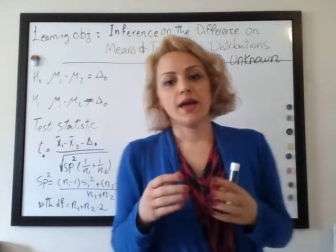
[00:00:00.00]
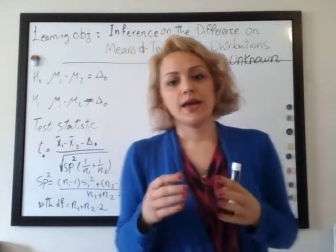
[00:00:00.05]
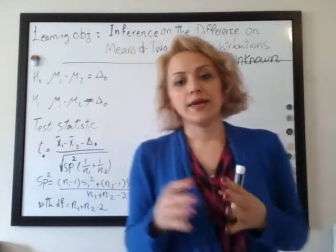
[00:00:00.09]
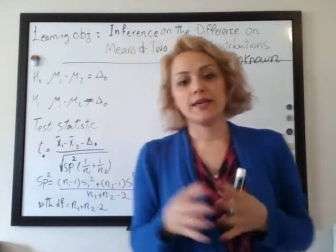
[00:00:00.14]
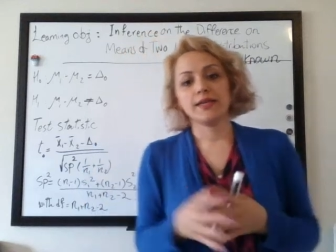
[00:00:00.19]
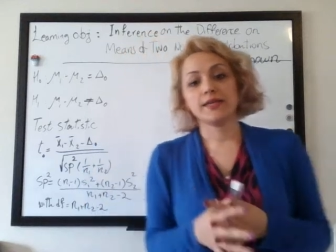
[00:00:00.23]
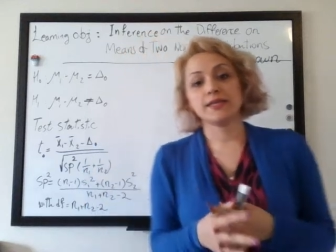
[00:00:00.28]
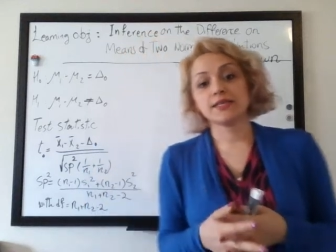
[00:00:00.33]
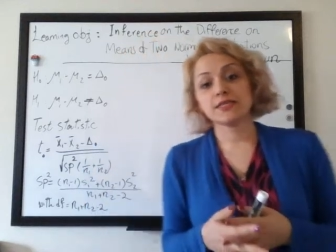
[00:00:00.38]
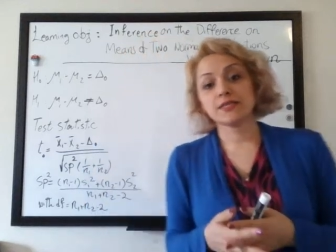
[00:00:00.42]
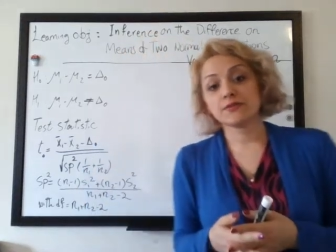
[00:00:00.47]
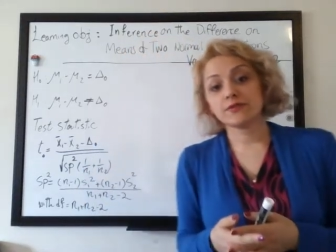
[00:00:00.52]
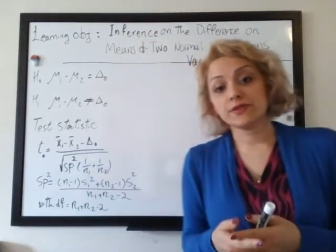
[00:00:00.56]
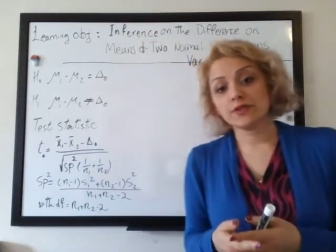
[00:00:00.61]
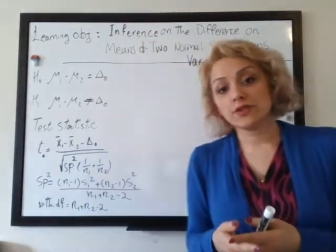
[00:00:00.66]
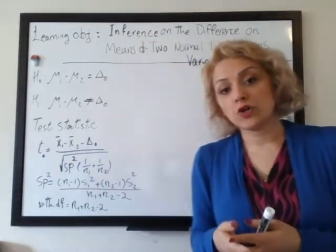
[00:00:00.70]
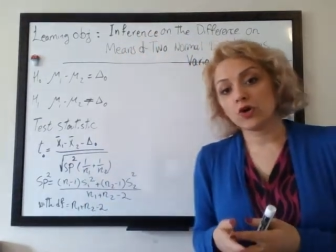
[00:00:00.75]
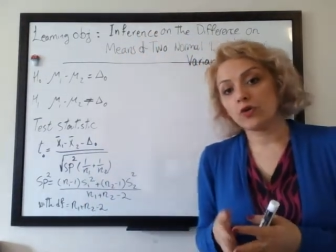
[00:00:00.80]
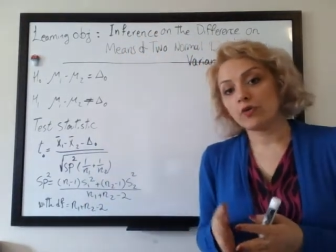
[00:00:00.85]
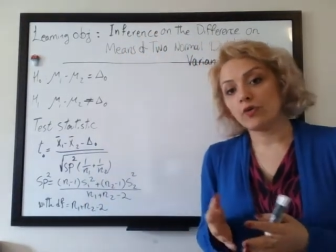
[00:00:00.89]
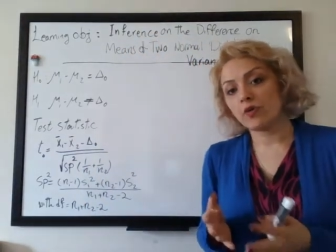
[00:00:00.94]
In this
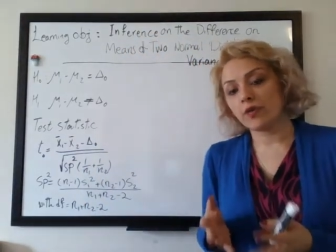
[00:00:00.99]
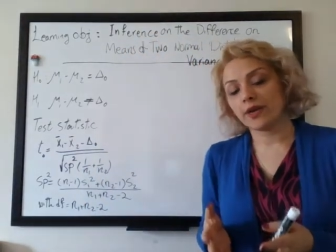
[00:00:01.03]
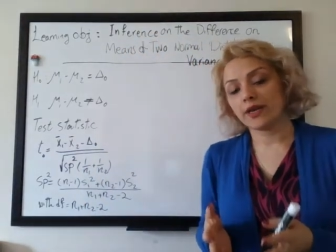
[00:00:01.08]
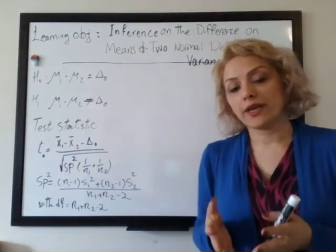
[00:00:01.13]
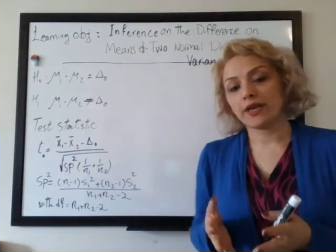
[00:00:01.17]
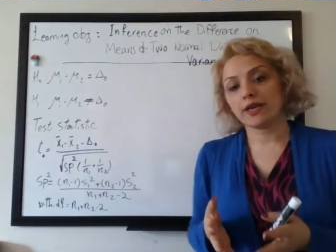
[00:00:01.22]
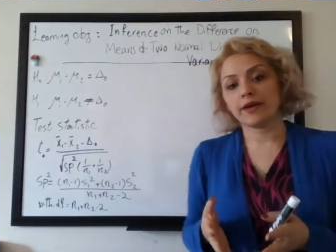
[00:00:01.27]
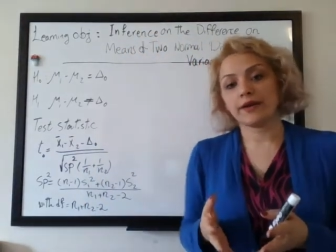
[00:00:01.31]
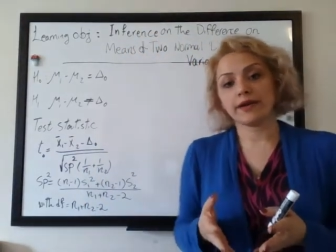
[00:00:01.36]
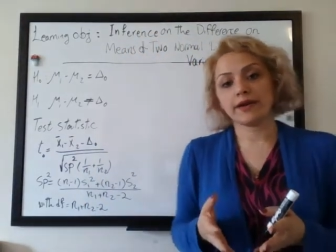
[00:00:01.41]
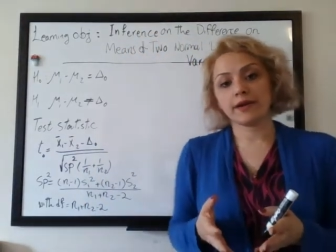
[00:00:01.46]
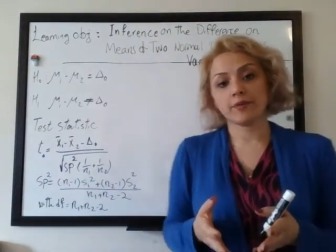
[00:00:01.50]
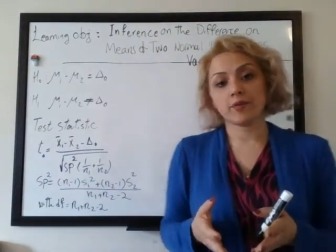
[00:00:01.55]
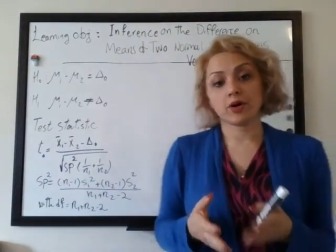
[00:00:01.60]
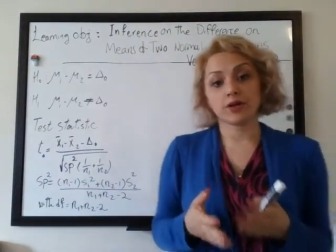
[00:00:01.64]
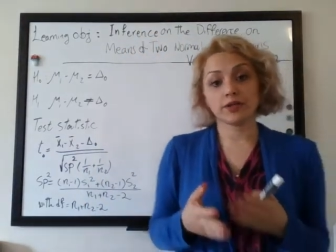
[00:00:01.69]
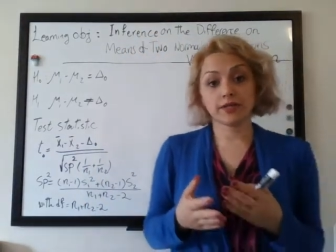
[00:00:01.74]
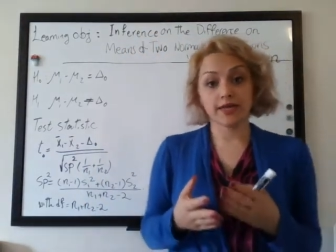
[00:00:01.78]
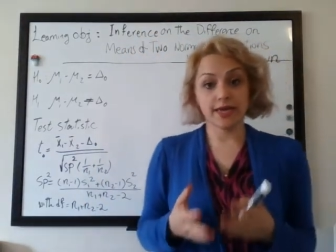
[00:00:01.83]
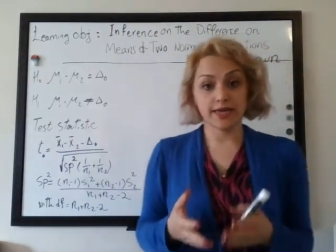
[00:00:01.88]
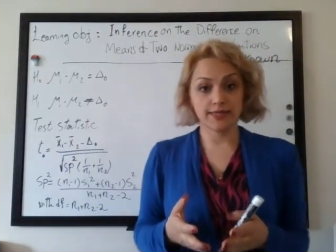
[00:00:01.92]
video, we want to learn
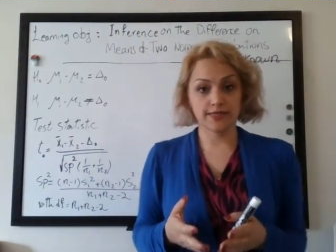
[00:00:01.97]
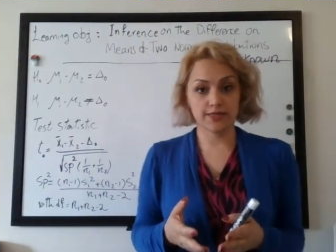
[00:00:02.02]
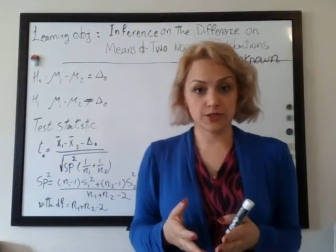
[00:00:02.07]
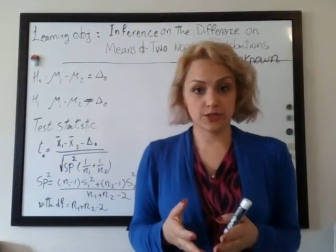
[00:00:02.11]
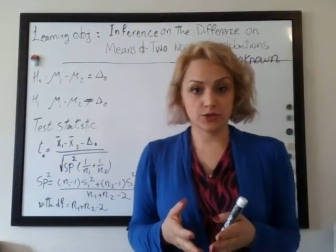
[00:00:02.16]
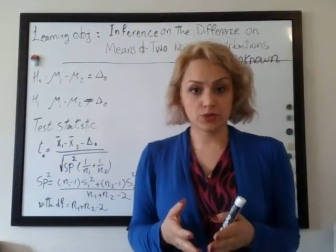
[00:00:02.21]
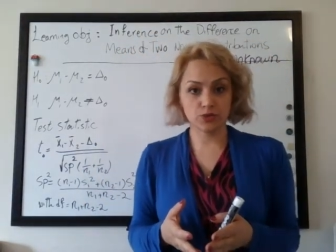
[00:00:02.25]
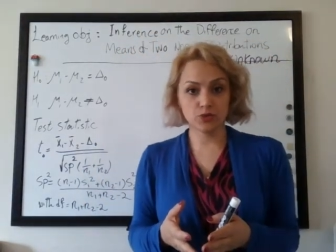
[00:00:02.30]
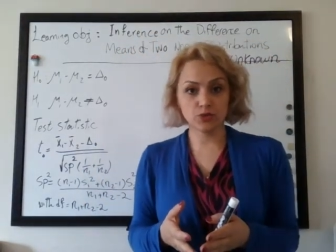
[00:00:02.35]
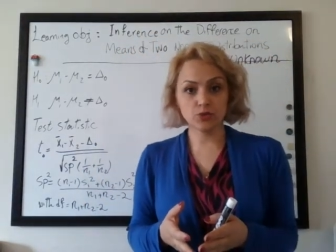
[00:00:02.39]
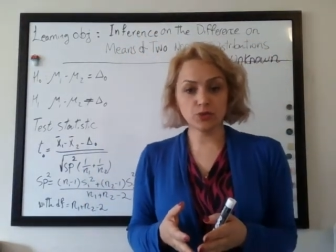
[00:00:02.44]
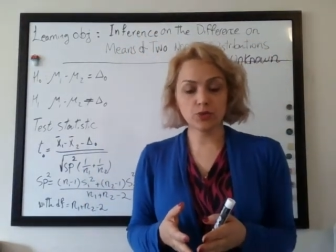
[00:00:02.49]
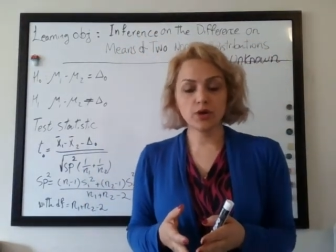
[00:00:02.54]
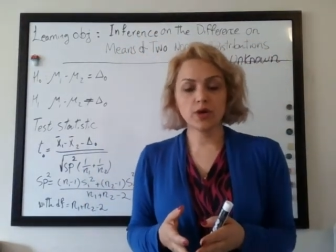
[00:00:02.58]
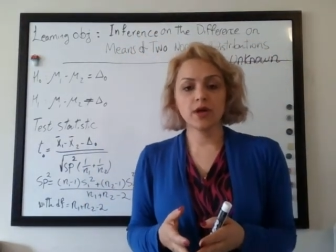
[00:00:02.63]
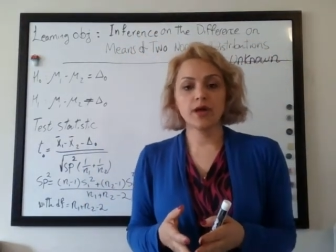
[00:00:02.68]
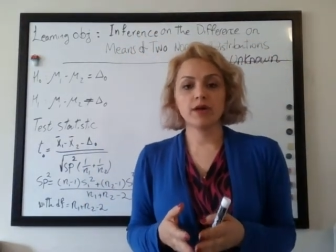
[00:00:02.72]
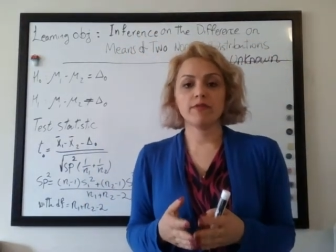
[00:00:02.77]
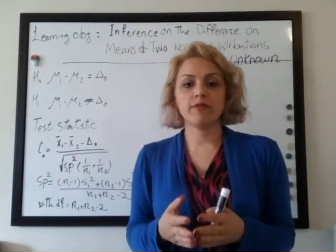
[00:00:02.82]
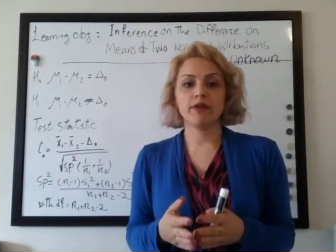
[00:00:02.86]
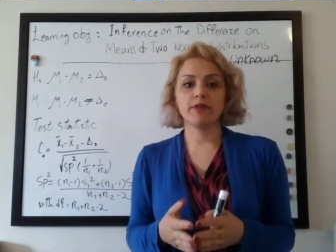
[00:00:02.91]
about case 2
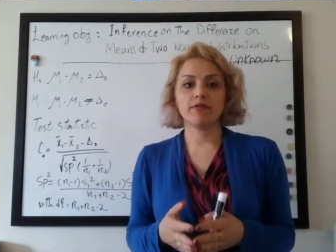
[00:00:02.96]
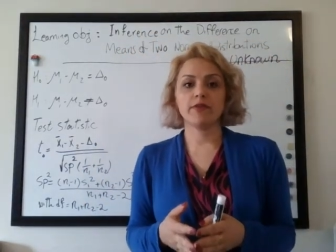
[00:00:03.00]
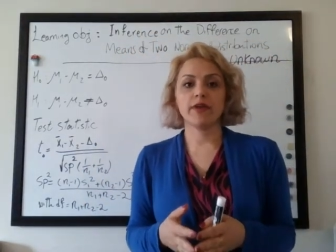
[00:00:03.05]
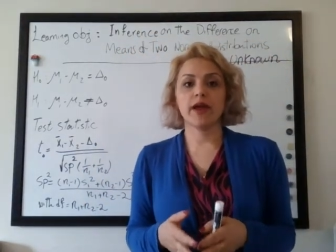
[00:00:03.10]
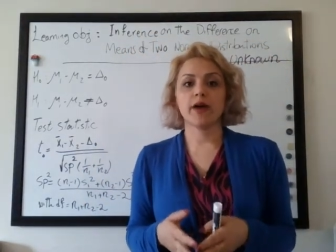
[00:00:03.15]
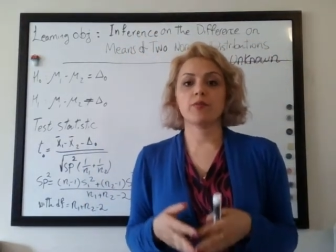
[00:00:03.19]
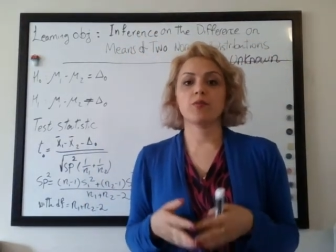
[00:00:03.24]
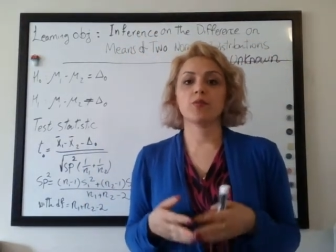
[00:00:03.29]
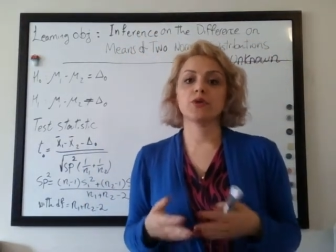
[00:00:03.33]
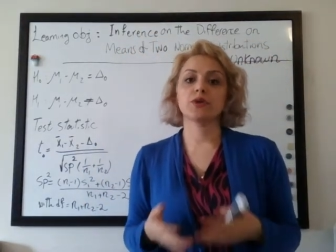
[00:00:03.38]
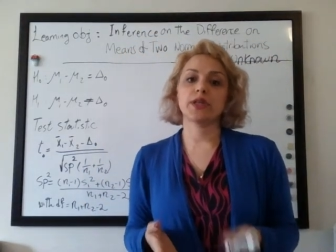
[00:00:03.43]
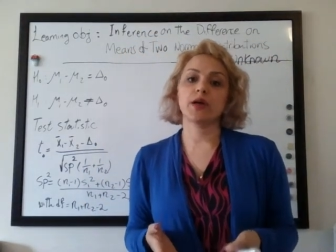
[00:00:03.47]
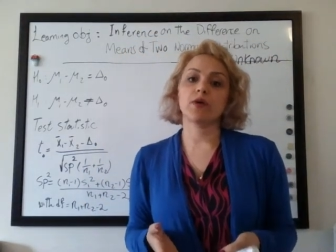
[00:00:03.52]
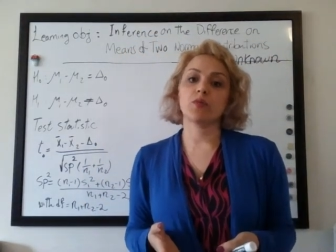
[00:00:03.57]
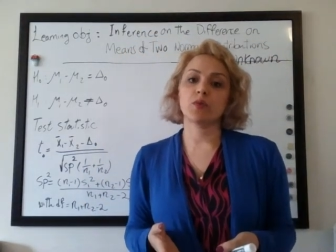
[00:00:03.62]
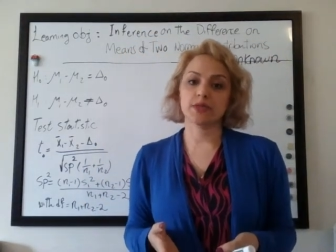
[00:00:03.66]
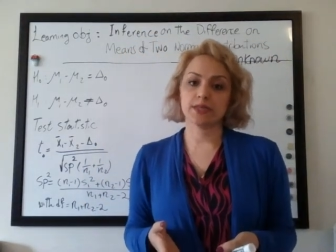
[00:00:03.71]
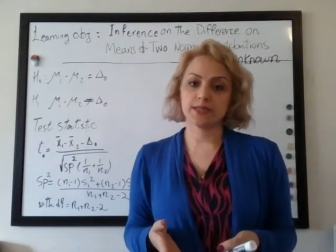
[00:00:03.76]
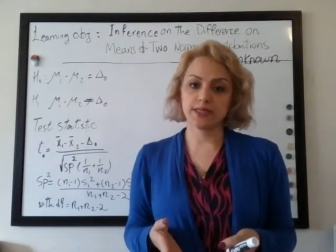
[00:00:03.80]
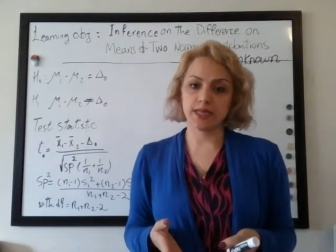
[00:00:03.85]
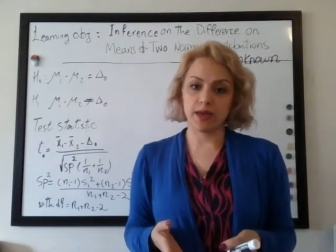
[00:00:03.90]
when we have more than
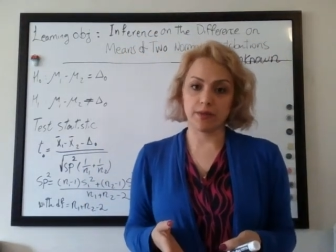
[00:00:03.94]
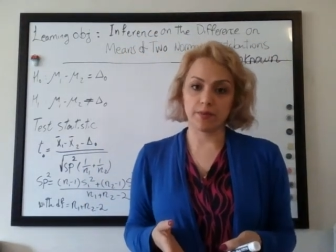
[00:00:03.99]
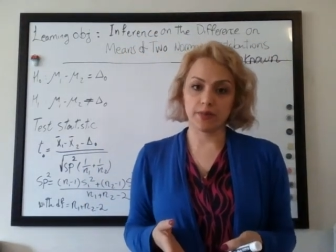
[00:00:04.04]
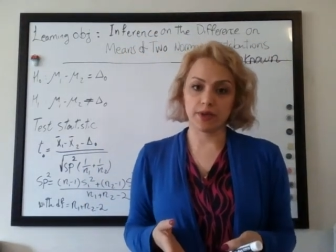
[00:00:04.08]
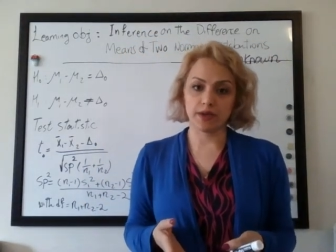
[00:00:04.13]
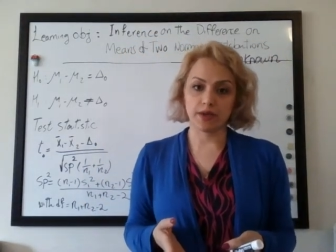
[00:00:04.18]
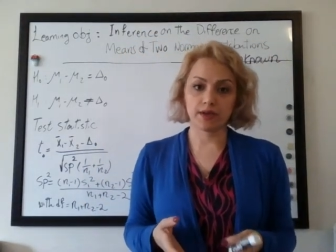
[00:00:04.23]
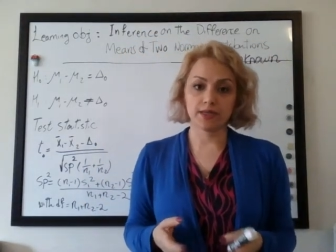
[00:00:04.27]
one sample.